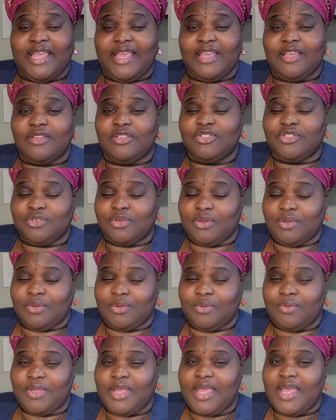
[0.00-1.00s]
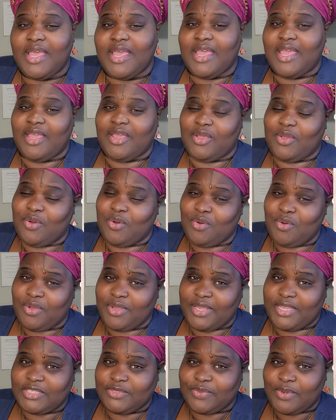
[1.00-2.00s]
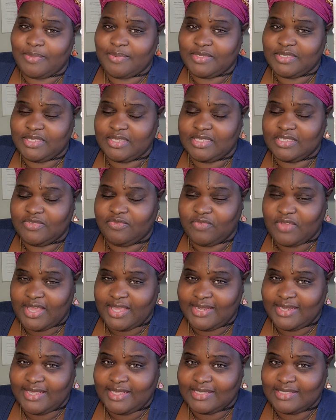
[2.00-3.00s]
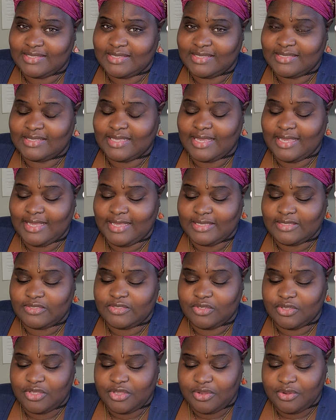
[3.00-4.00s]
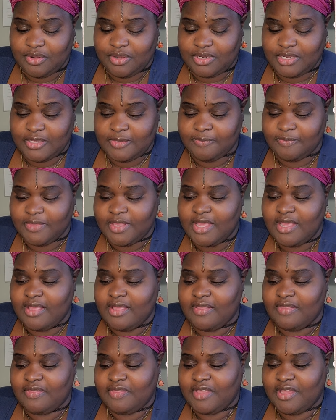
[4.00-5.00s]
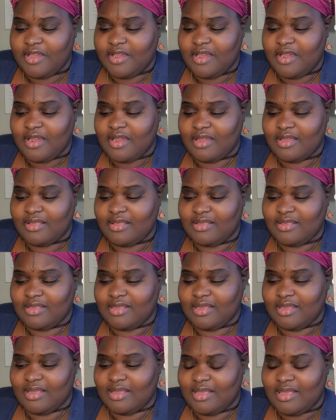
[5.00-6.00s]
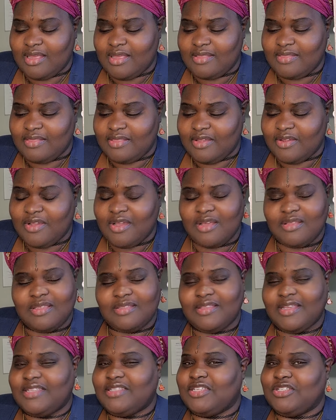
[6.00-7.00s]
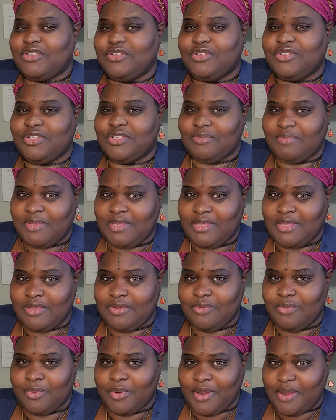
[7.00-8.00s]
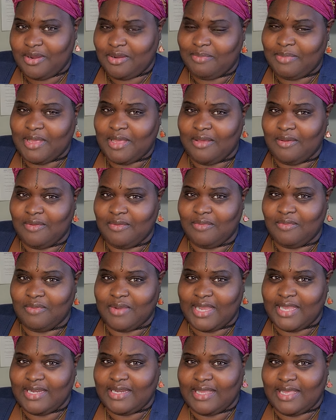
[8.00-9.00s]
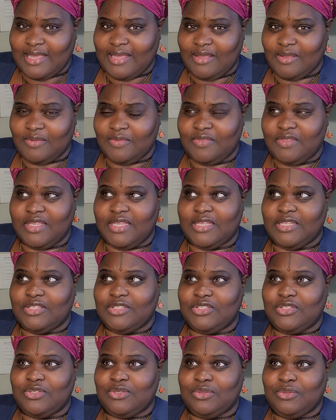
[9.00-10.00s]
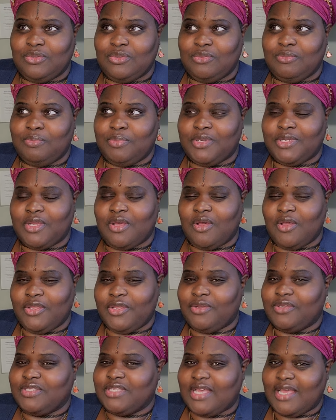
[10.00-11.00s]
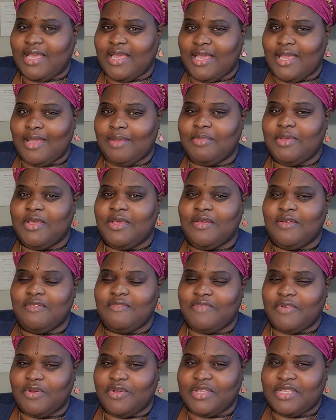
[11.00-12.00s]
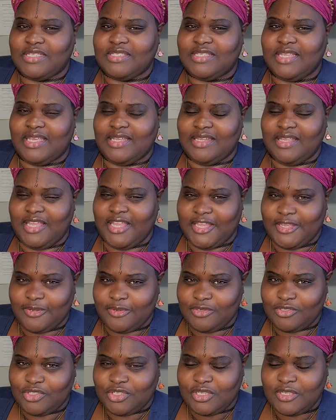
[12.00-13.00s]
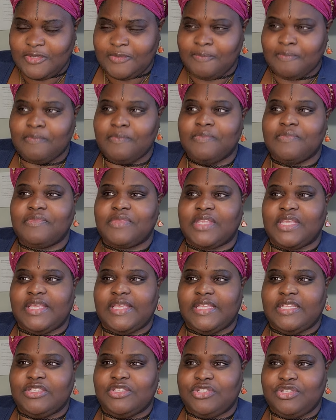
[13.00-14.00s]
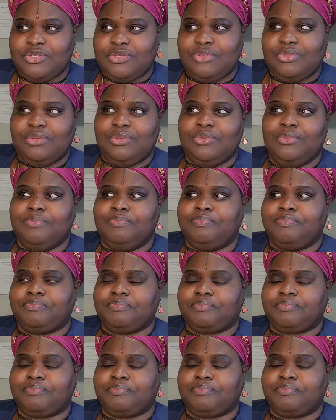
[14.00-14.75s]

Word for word: and control. And coins represents finances and security. There there are other things that you should be worried about right now than to put all your time, focus, and energy into